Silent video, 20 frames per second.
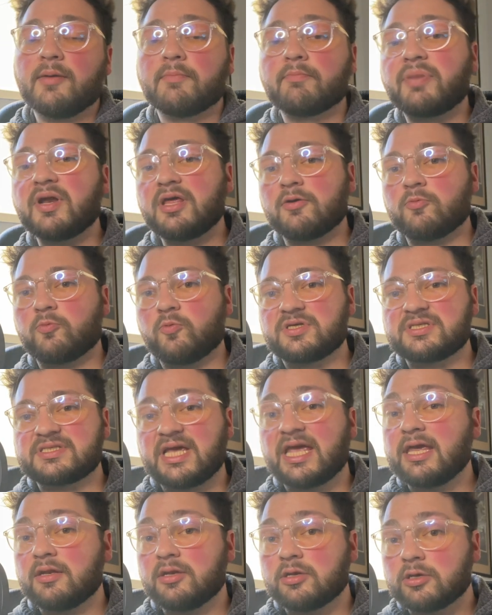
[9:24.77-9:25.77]
but it was
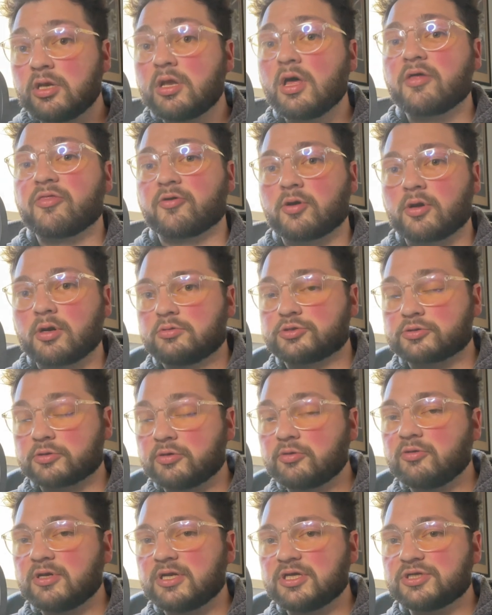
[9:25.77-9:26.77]
another
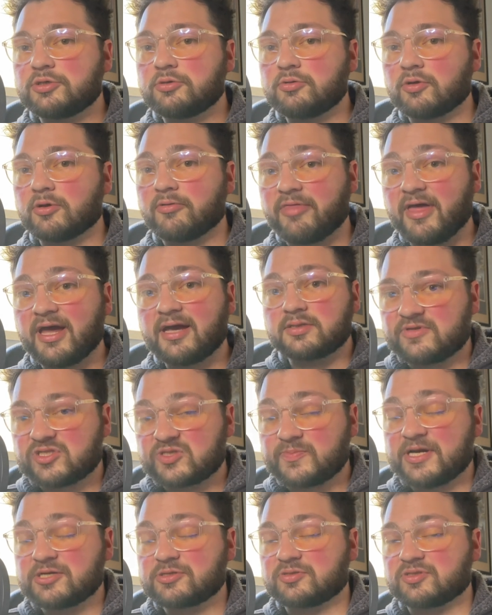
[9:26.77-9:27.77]
Dragunity tuner that could
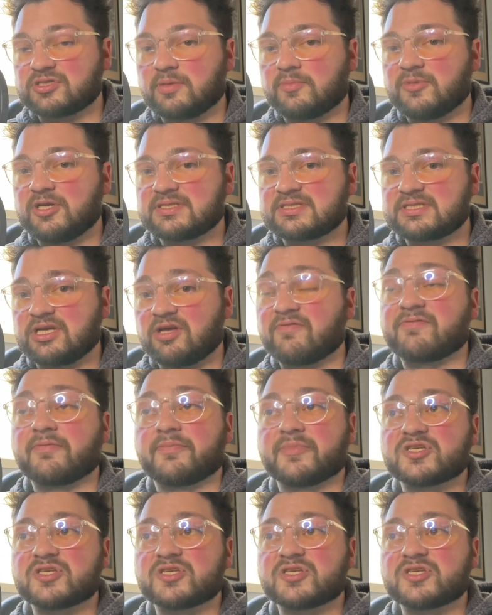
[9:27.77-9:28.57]
special summon itself from